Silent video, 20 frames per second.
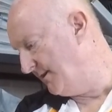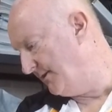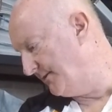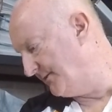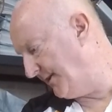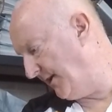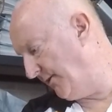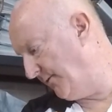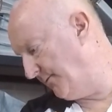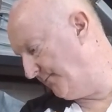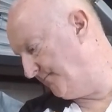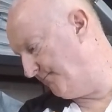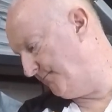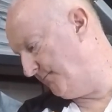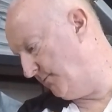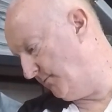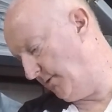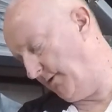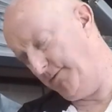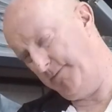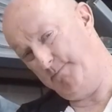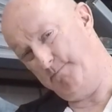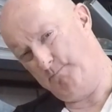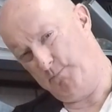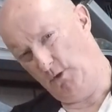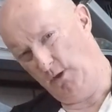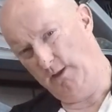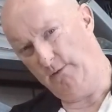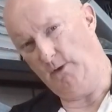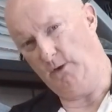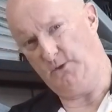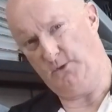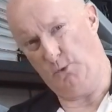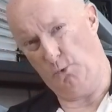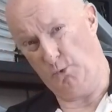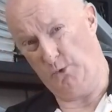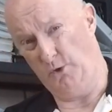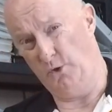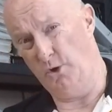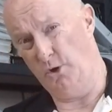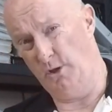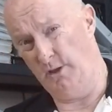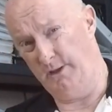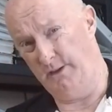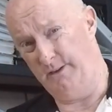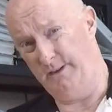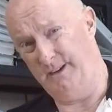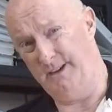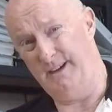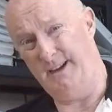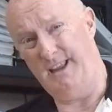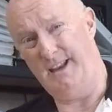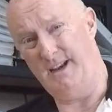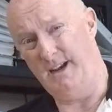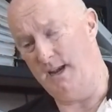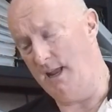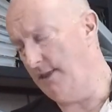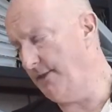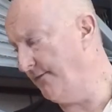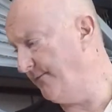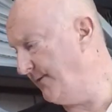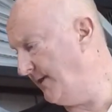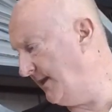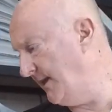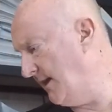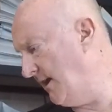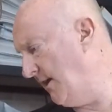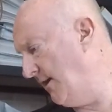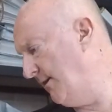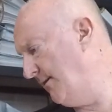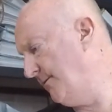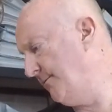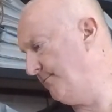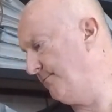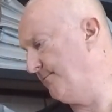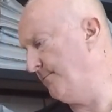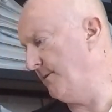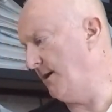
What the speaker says: So I believe I was talking earlier in another video,